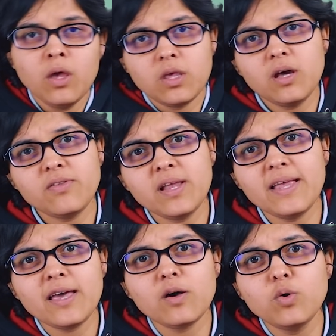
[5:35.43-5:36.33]
Year 3,
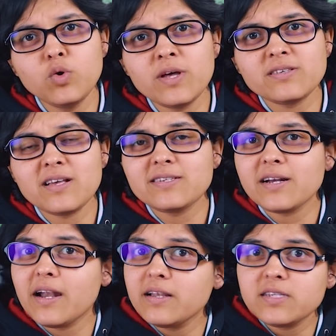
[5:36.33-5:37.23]
they grew their sales
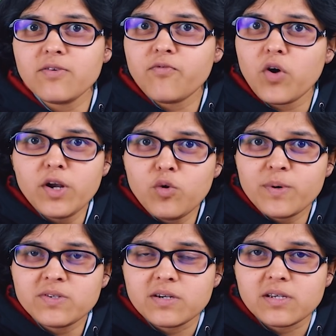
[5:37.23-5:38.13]
at, let us say,
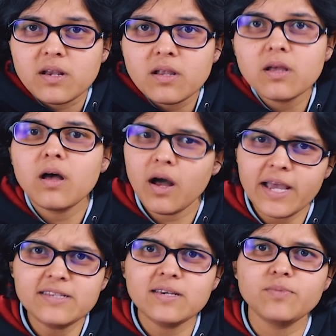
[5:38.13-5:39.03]
42% sale.
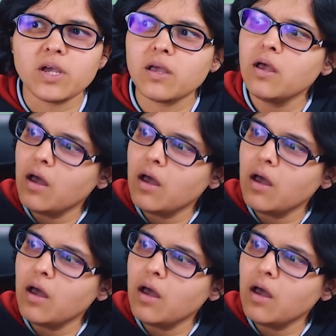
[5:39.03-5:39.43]
Again, same thing.